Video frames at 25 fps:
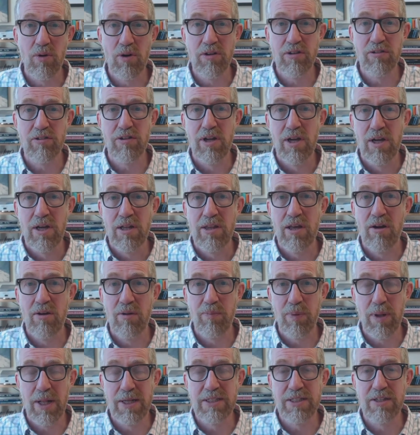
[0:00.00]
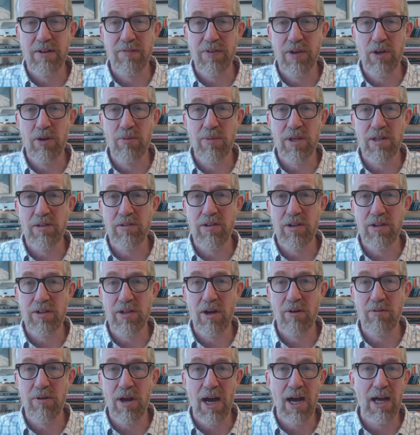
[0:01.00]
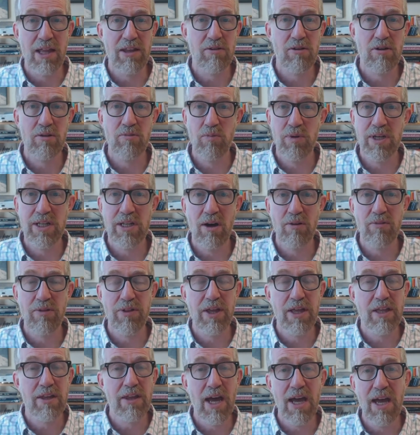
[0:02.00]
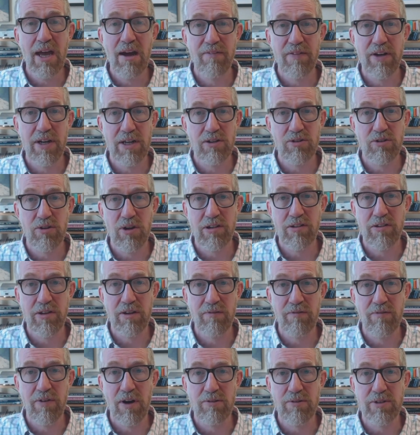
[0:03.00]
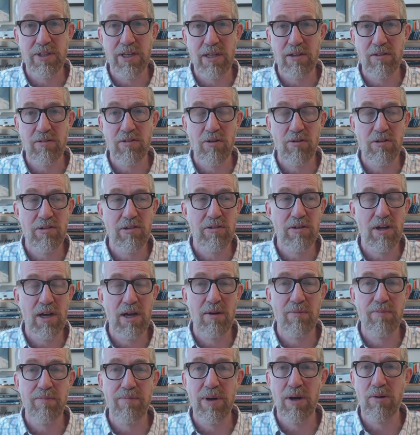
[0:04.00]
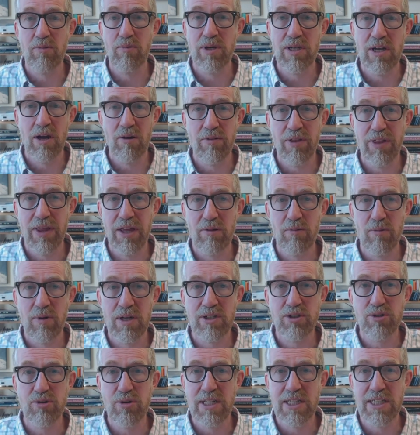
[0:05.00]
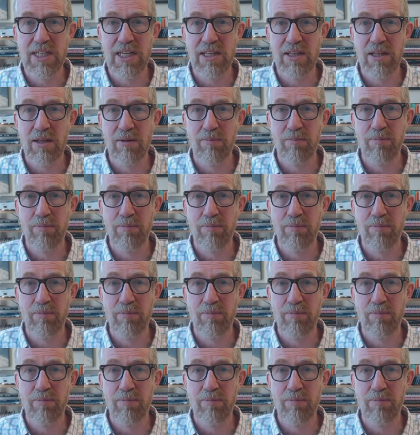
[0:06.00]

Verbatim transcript: But of course, there are plenty of humans that don't either, and we don't think they have an interest in voting. So, it's, uh, but we don't think we're